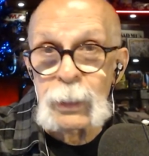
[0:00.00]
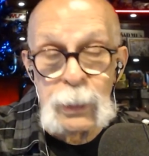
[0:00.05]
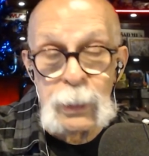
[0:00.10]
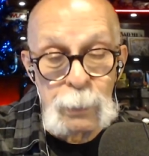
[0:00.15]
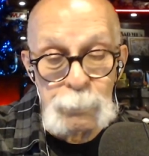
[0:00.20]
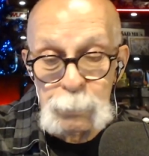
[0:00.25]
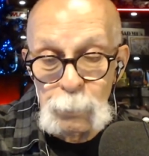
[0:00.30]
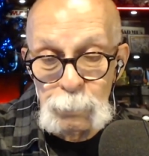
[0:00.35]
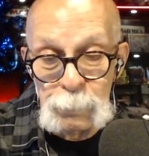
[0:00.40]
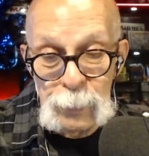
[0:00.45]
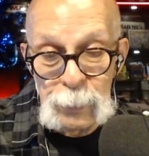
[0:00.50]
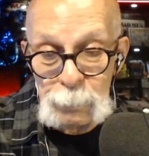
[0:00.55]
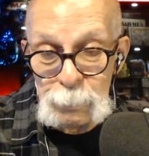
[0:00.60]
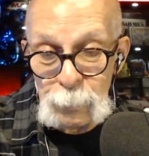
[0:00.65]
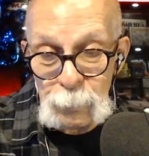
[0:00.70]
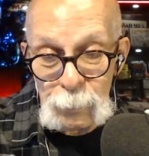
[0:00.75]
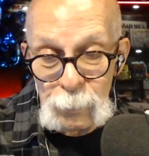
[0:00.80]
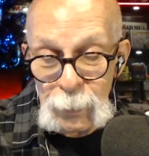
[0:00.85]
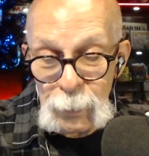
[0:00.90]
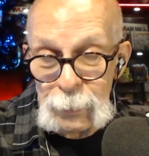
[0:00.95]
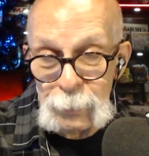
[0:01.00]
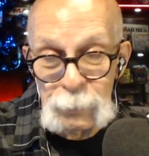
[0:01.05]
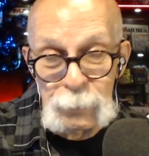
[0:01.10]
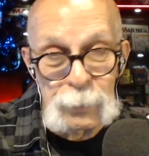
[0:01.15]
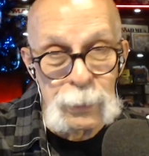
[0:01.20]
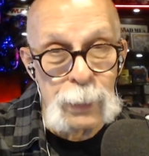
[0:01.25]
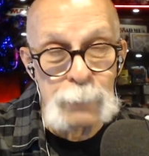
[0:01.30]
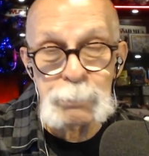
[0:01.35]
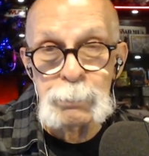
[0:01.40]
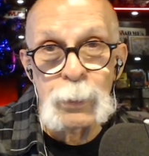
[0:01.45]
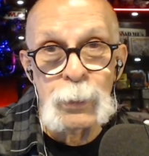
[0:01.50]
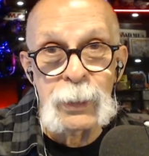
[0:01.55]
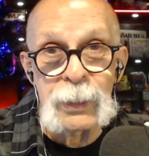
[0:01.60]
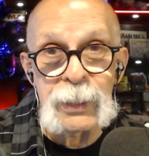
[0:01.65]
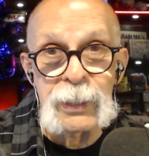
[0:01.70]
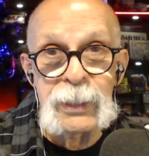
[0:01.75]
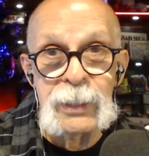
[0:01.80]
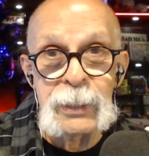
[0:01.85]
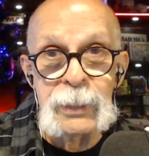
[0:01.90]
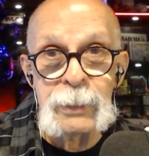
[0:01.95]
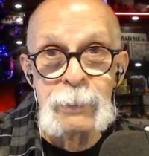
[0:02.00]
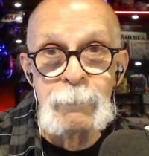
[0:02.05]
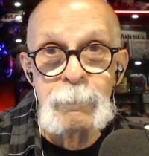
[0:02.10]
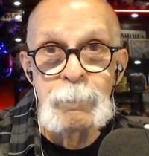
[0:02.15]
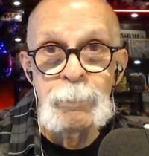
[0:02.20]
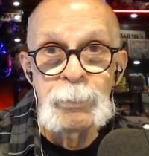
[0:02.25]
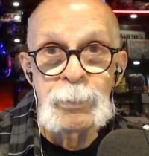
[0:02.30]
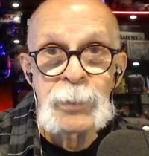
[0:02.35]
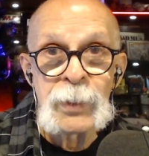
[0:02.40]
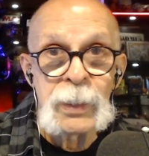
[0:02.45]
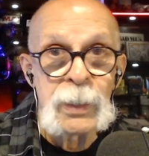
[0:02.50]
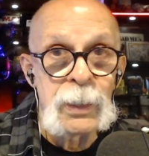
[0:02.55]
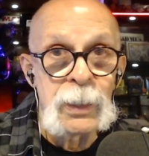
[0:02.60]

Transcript: a couple of people and you're not partying,